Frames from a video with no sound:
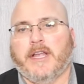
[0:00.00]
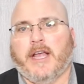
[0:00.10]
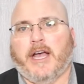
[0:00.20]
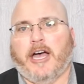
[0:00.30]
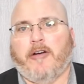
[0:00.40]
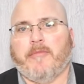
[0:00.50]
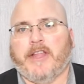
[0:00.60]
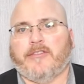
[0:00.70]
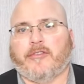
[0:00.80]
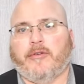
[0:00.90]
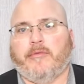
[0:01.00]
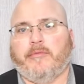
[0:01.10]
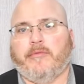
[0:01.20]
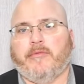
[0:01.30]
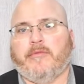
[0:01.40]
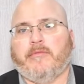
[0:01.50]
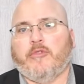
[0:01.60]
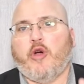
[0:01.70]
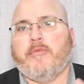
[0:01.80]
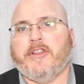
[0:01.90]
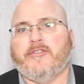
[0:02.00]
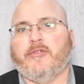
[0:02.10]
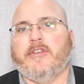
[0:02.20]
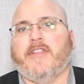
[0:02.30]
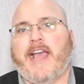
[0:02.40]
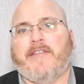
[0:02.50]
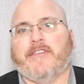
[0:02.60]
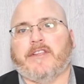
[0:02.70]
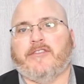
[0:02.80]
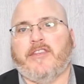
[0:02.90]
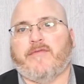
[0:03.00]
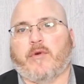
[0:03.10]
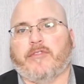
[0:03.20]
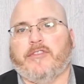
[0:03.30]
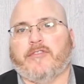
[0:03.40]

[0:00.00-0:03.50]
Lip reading: And so nobody's doing the advocacy for these